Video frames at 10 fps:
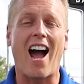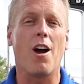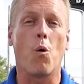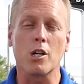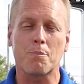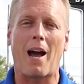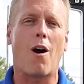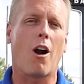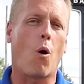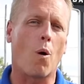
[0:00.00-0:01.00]
high
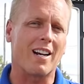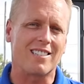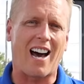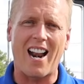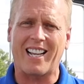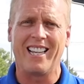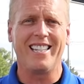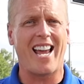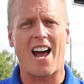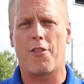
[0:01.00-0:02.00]
horsepower or exotic,
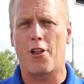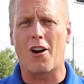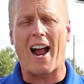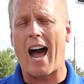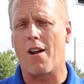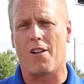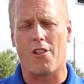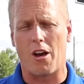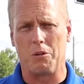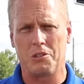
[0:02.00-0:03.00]
yeah, they're out
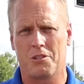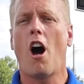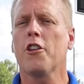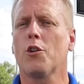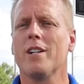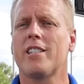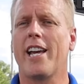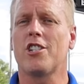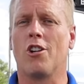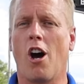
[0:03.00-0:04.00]
on those.
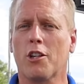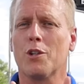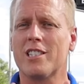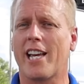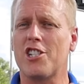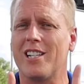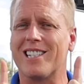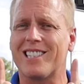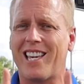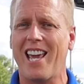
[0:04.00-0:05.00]
Authorization. Authorization
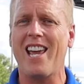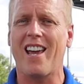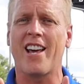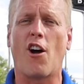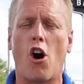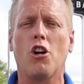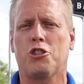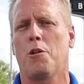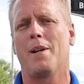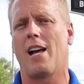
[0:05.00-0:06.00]
is key in
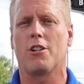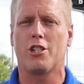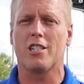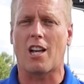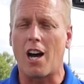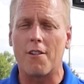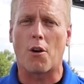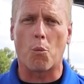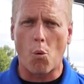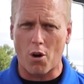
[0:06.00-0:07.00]
all terminologies
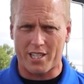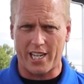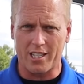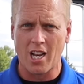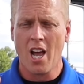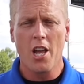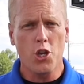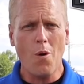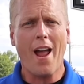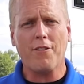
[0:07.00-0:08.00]
of warranties.
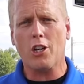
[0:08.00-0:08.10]
You have